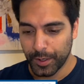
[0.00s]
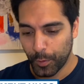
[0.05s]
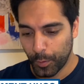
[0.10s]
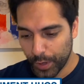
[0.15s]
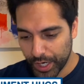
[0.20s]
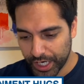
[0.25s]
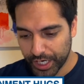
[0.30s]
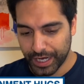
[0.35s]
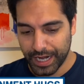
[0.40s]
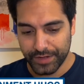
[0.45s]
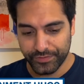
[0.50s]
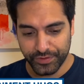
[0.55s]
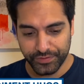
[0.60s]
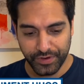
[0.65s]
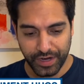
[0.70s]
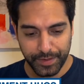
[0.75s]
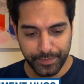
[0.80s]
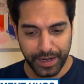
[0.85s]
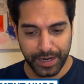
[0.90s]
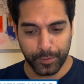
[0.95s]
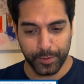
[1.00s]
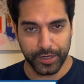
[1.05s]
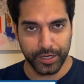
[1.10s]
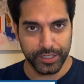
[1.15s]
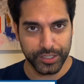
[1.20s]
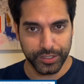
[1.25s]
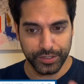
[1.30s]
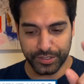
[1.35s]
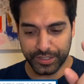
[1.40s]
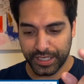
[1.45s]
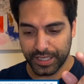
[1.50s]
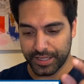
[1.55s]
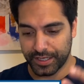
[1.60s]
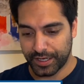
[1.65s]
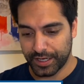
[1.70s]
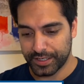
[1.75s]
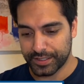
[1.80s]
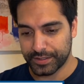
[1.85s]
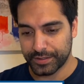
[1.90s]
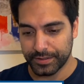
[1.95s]
We're going to have to fight back. We're going to do it together,
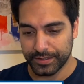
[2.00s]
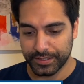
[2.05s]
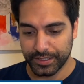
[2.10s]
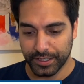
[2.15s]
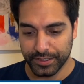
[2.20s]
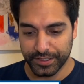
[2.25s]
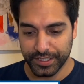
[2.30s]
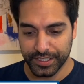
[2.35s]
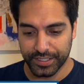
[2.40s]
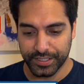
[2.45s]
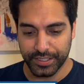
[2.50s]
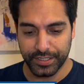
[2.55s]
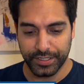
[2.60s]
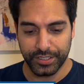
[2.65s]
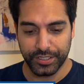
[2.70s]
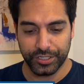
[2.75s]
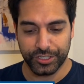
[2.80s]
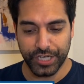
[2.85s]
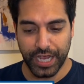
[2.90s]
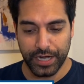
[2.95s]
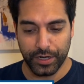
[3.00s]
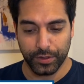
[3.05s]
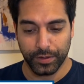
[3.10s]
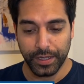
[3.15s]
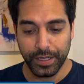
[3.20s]
guys, on this channel.